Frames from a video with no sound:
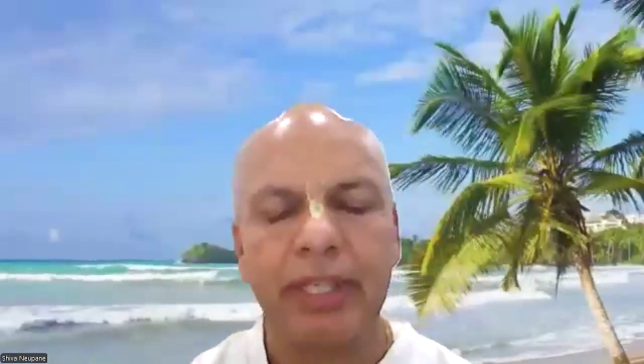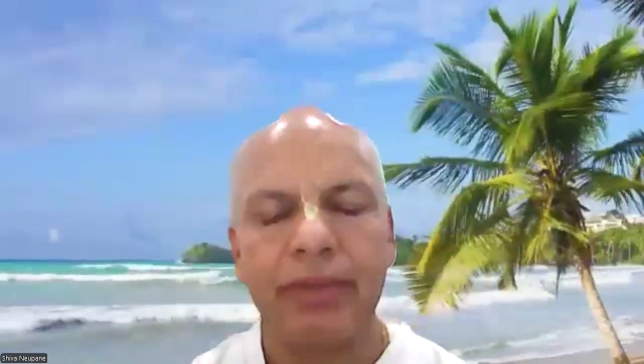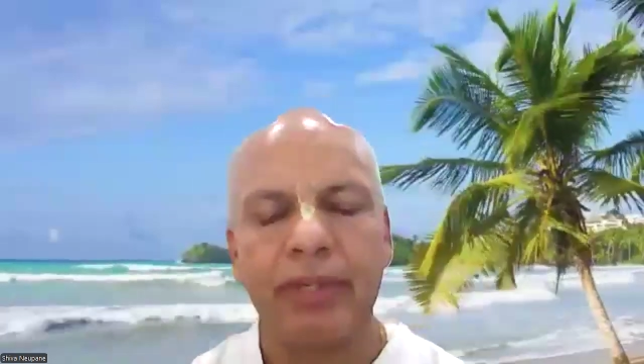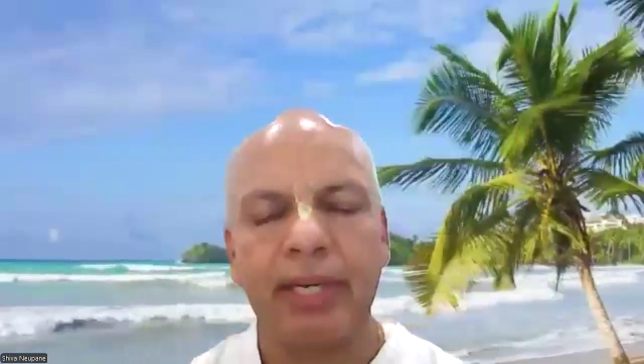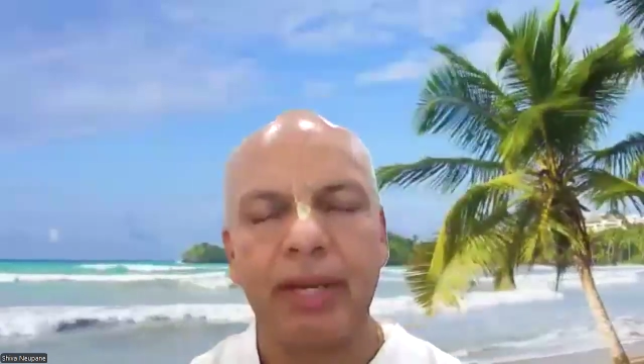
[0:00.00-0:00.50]
They
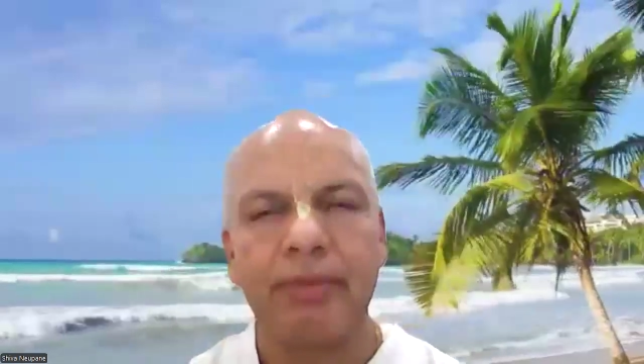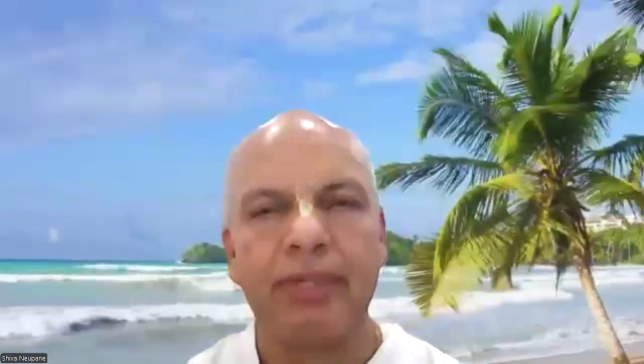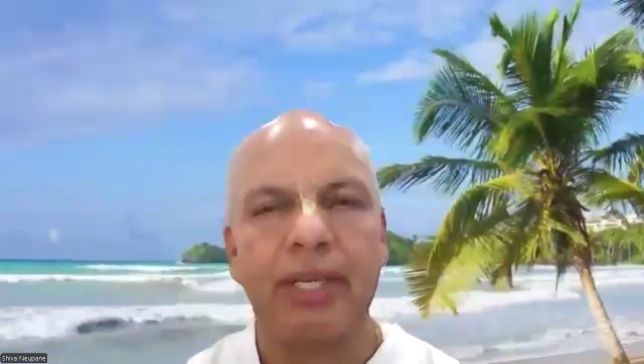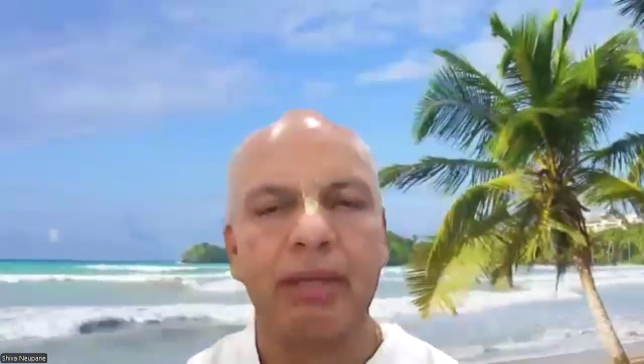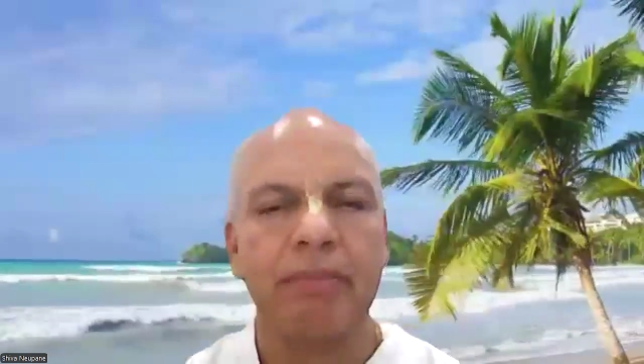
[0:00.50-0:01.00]
do not have
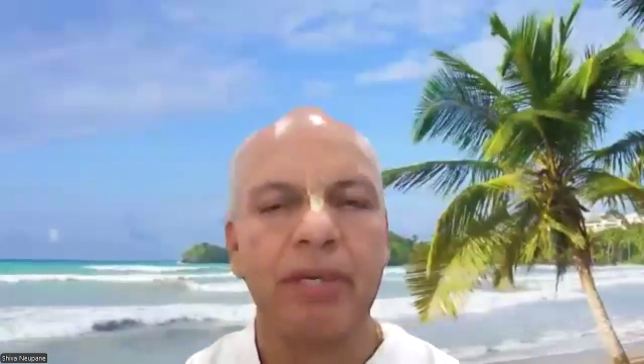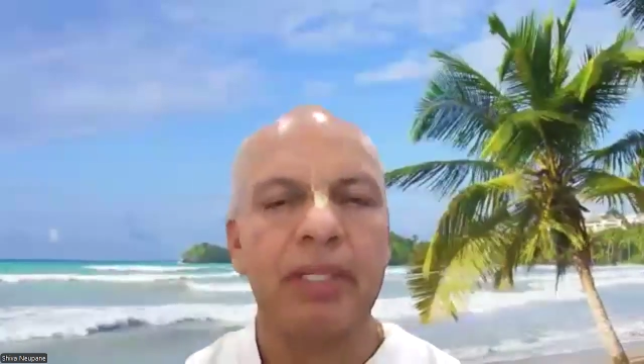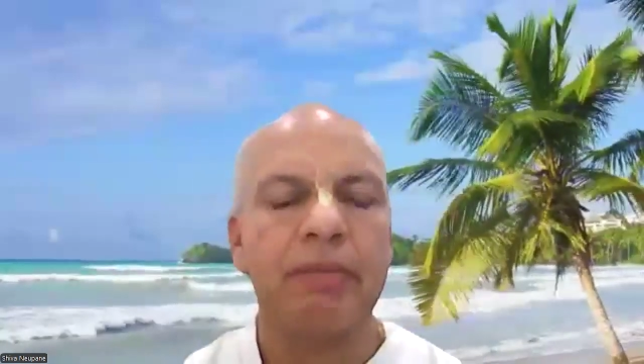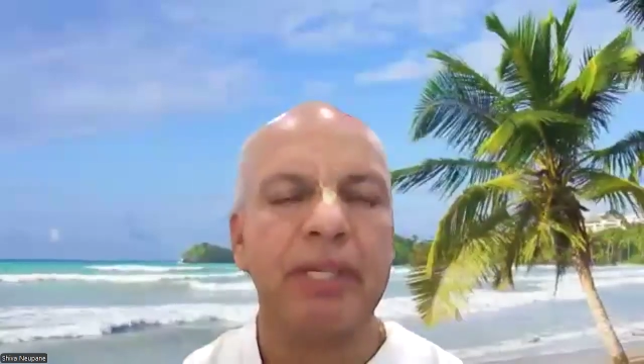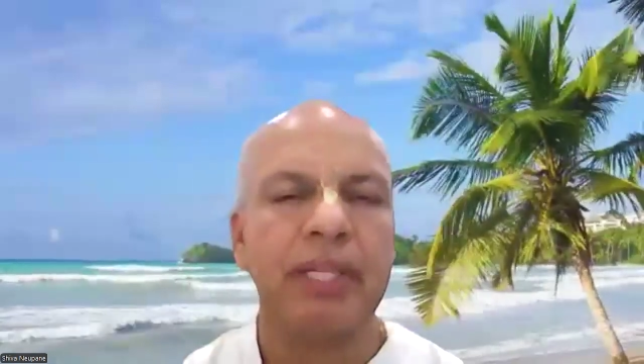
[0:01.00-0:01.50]
to take
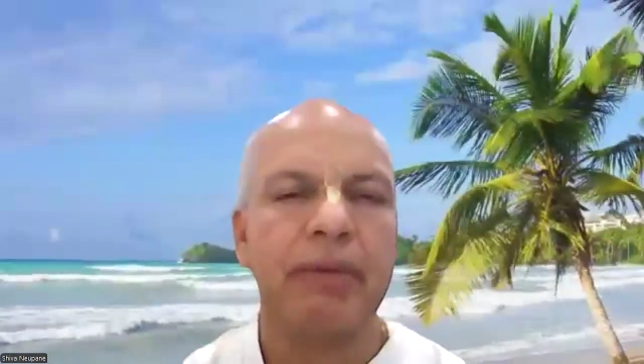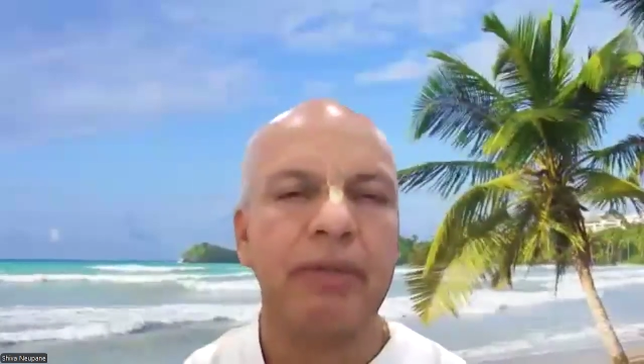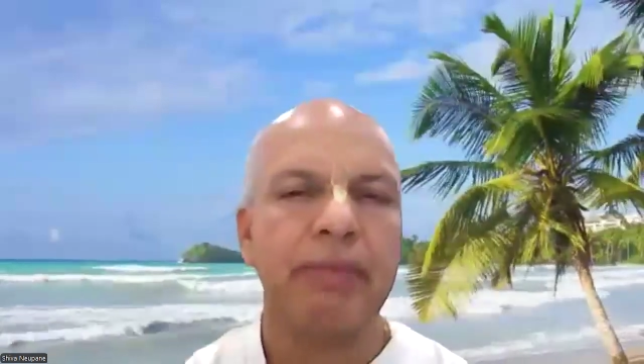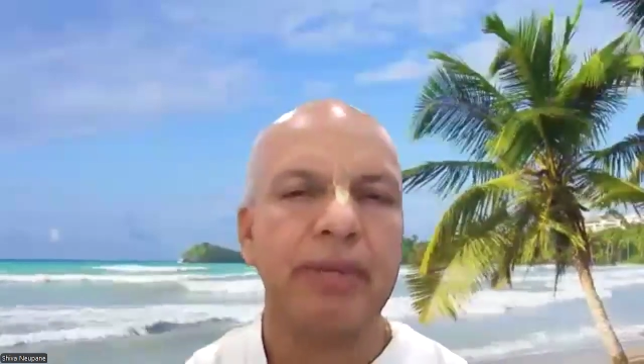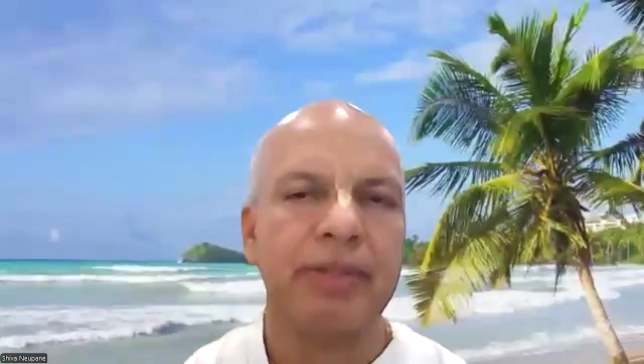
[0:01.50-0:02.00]
birth, but they
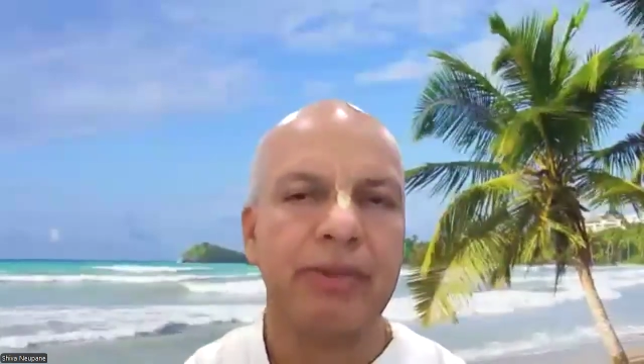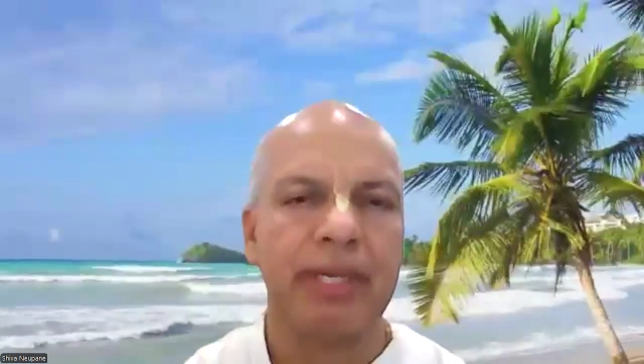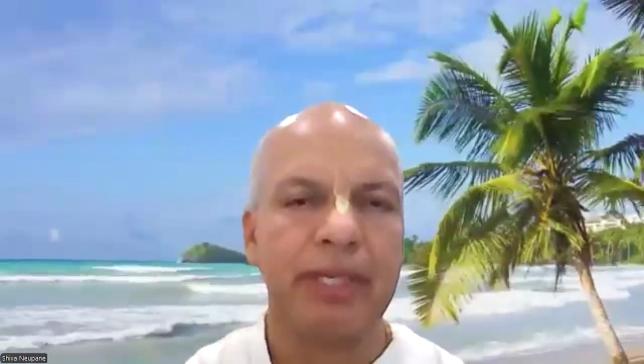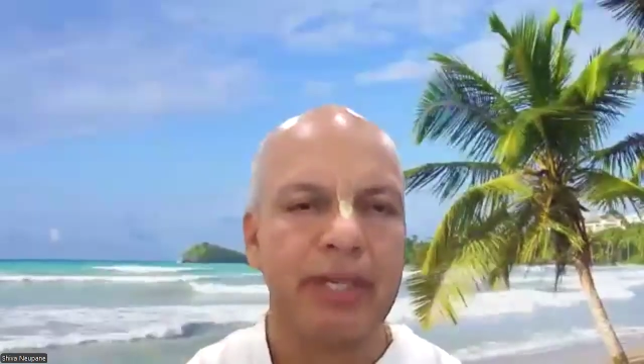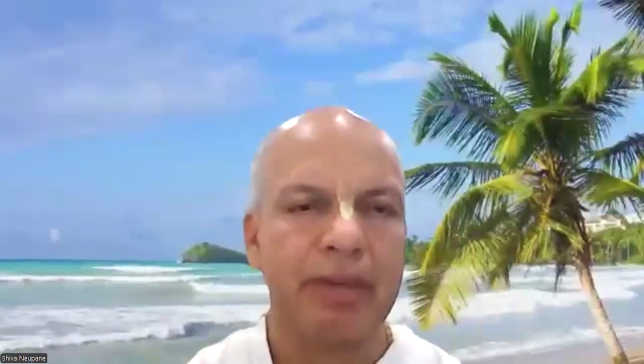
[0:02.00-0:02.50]
will
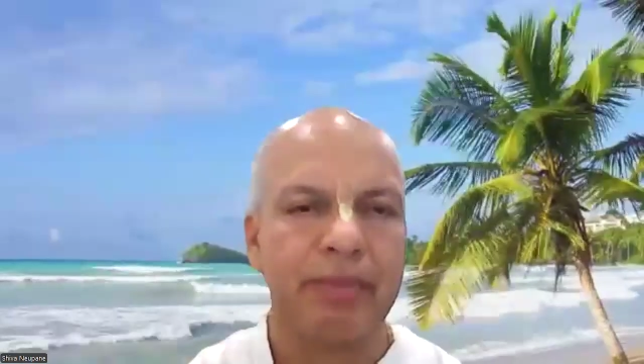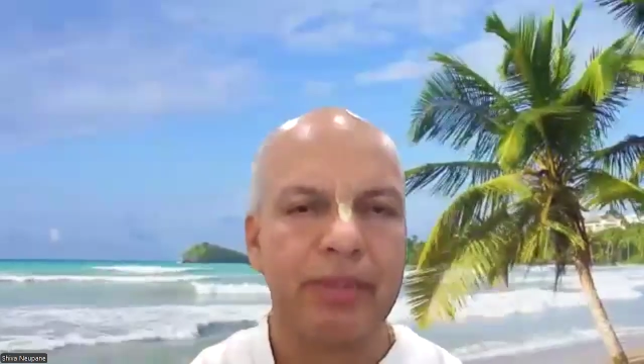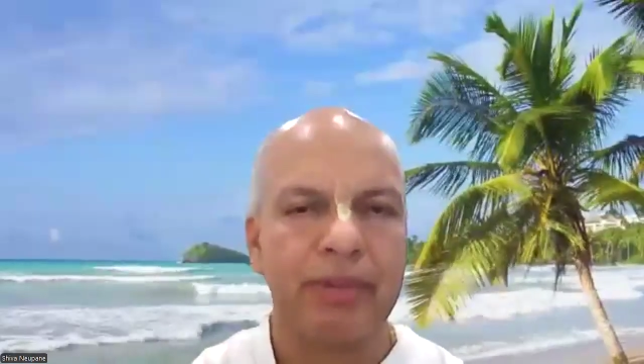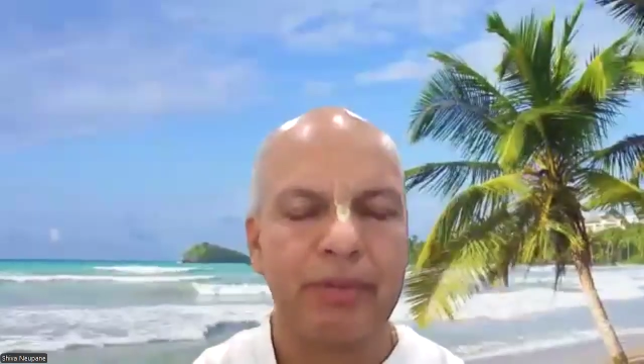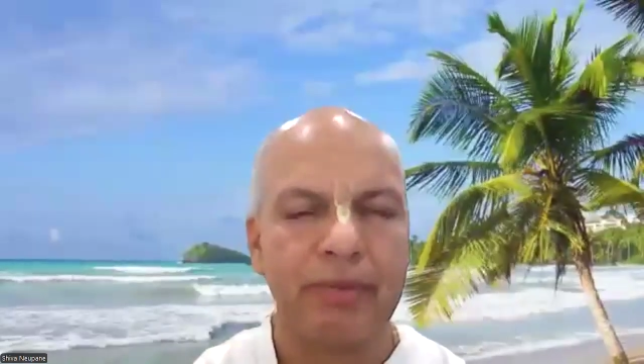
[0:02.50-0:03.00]
eventually come
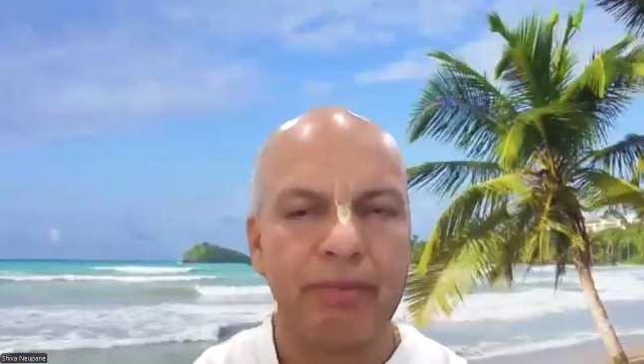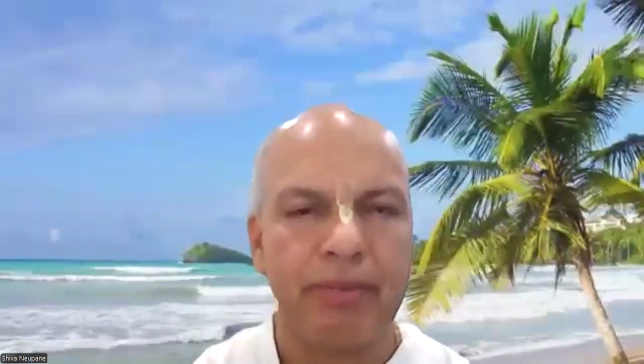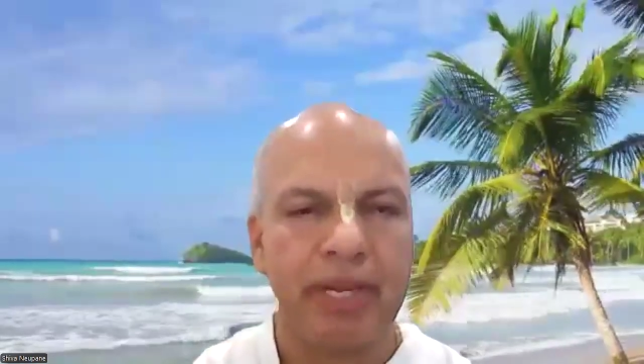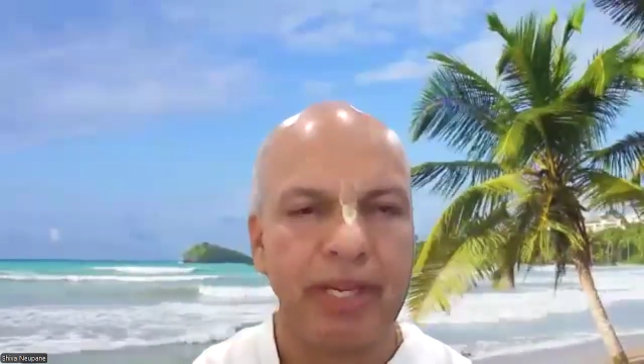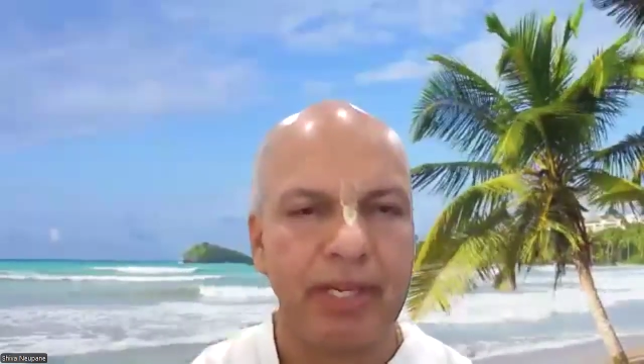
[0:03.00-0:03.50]
to
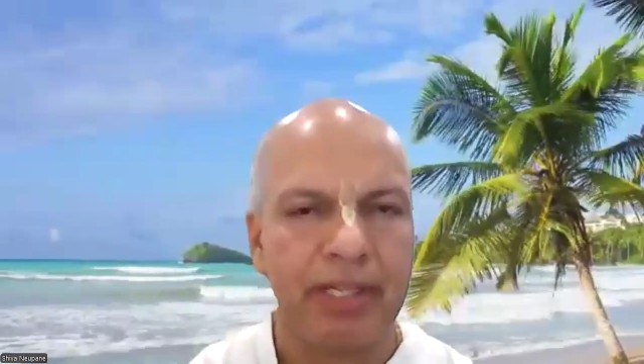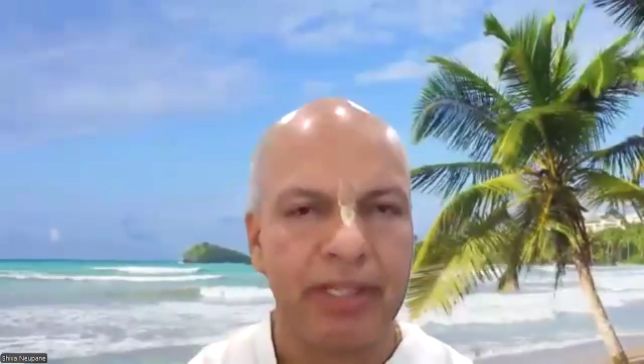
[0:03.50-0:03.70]
me.